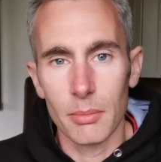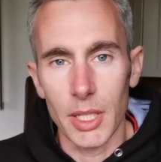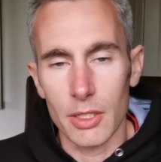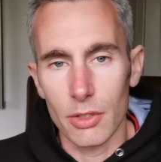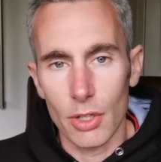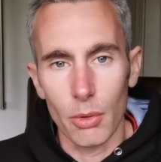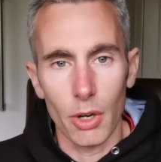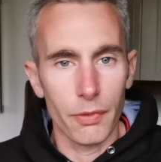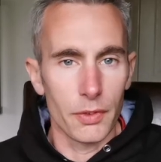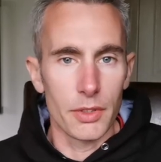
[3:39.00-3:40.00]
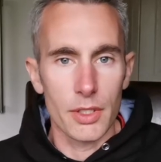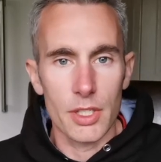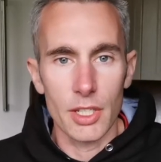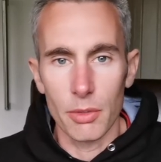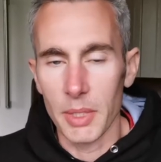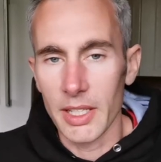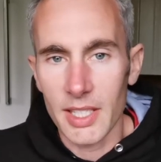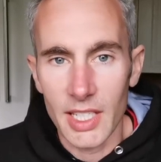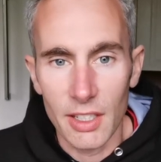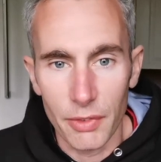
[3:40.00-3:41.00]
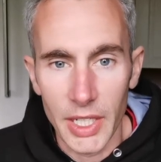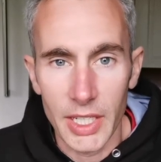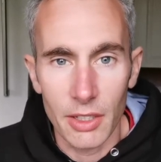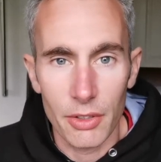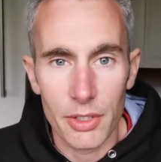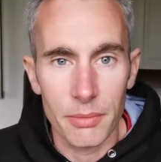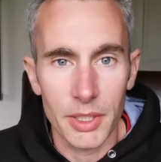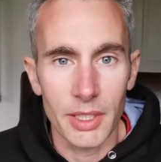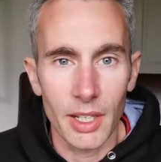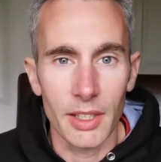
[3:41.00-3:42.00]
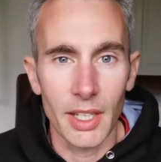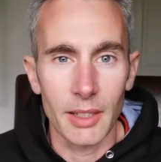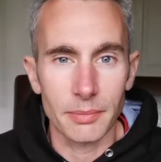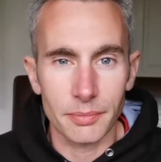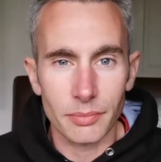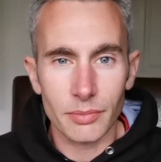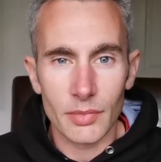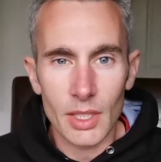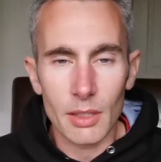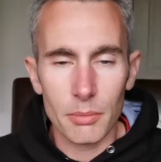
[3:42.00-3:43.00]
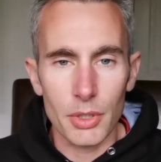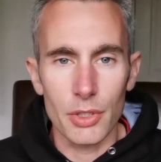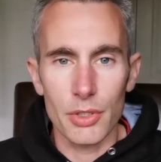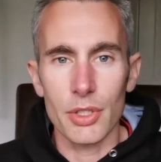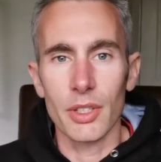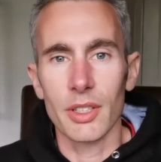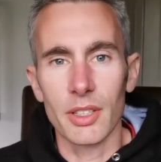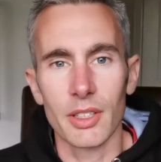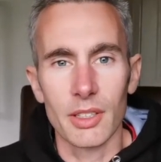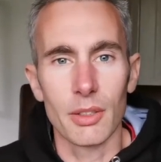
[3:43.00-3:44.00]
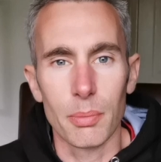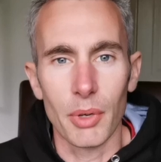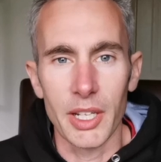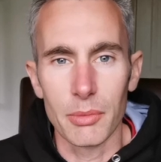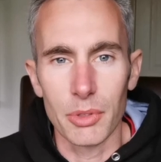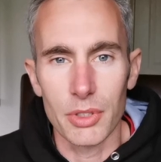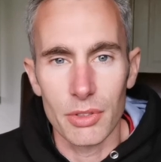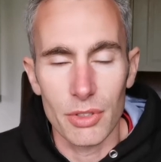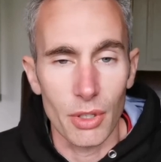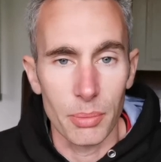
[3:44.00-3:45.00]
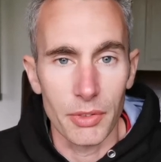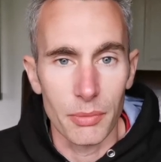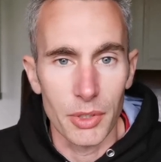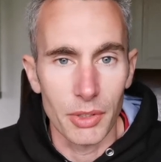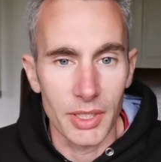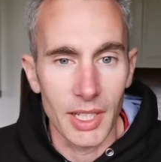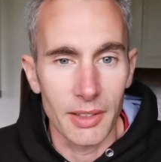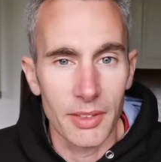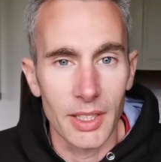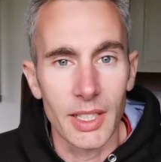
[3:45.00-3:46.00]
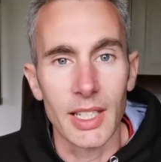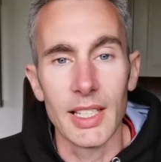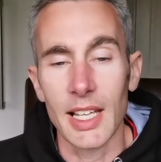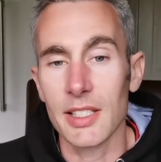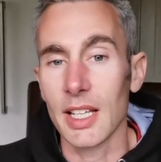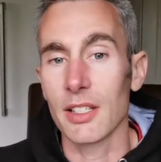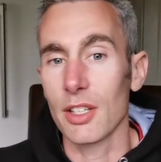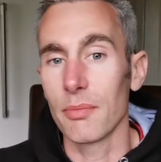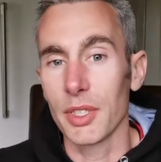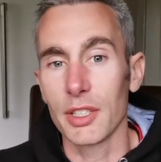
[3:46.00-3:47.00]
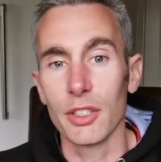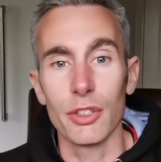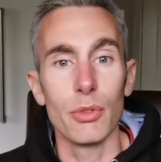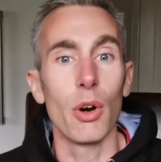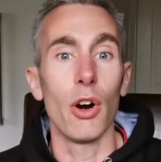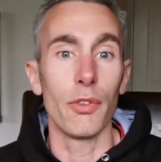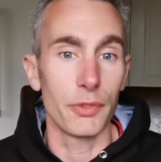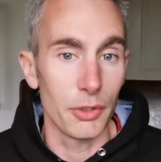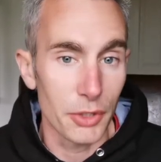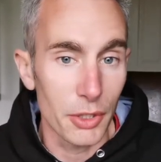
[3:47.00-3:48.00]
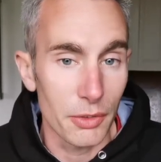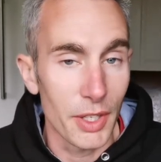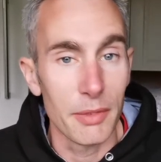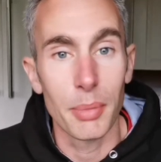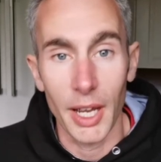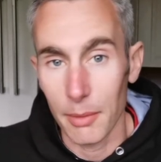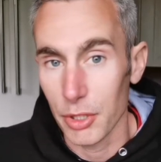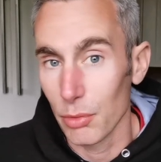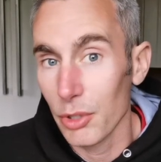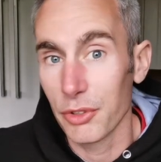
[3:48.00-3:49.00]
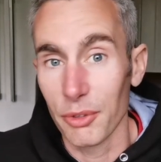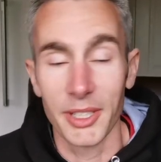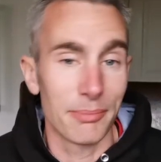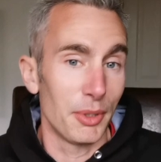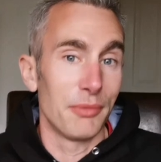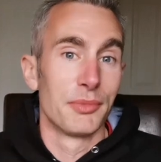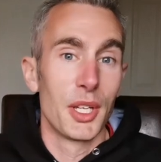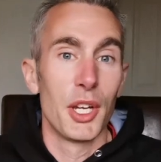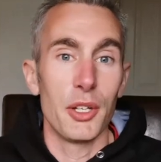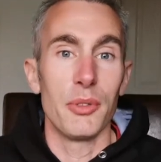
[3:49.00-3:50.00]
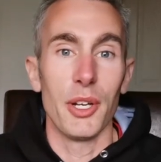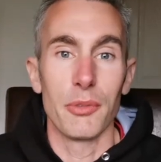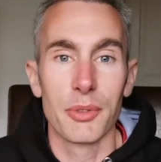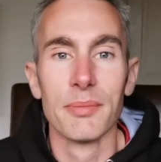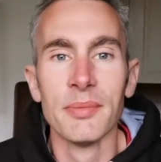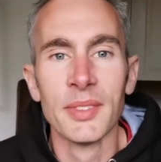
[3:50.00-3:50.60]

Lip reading: make you go off and steal me a TV or something like that, because your brain would stop you from doing that. Unless that's something that you often do, then perhaps you would do it, but who knows.